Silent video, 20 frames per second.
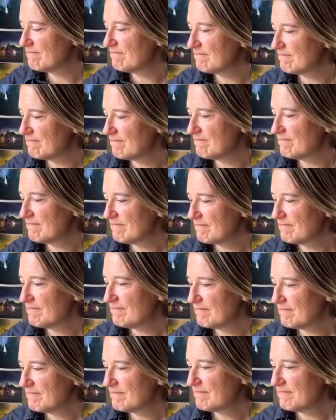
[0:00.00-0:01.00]

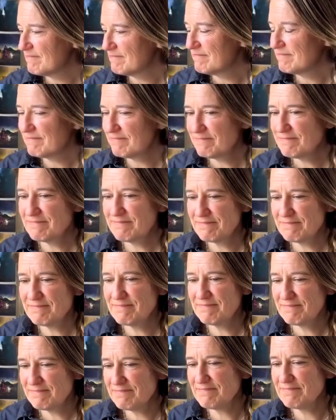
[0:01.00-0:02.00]

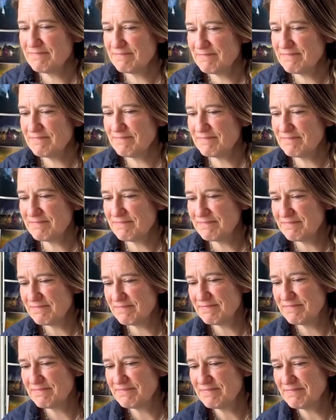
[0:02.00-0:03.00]

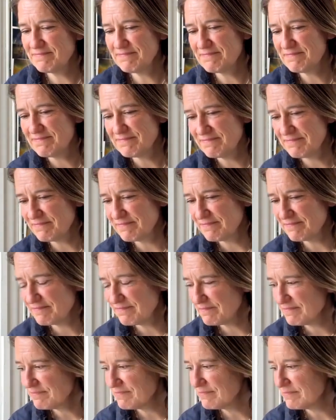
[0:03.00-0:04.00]

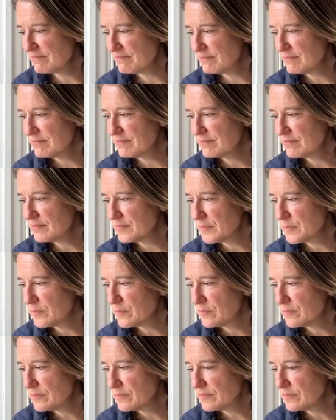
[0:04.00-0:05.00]

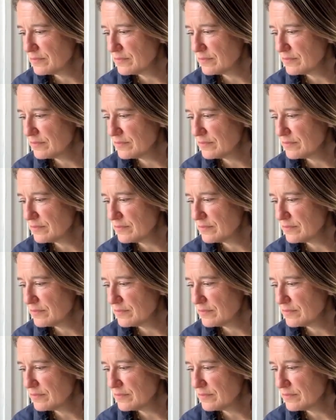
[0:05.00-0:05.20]
(not speaking)